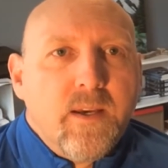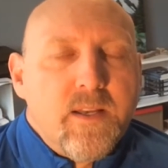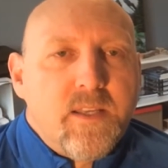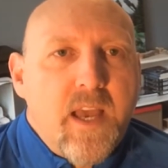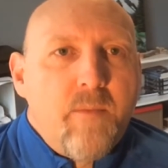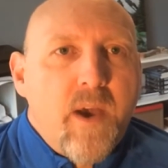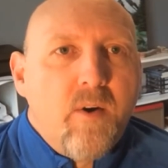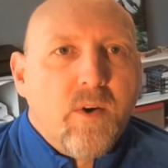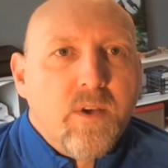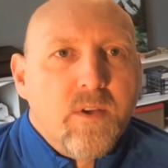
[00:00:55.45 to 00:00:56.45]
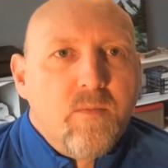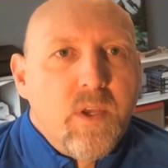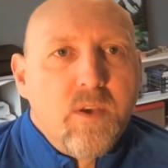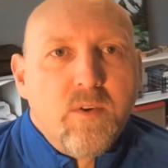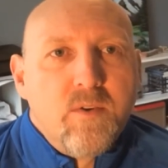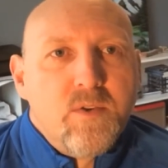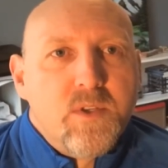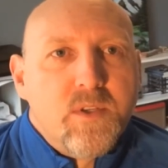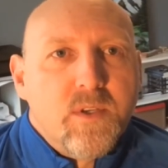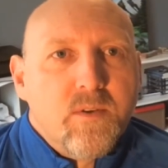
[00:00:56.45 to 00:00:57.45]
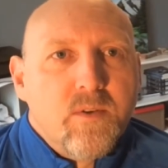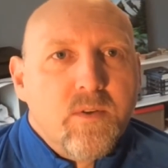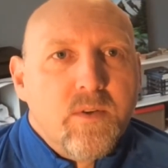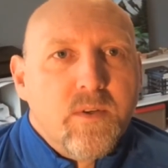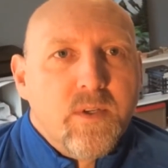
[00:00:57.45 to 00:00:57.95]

a timeout could be used to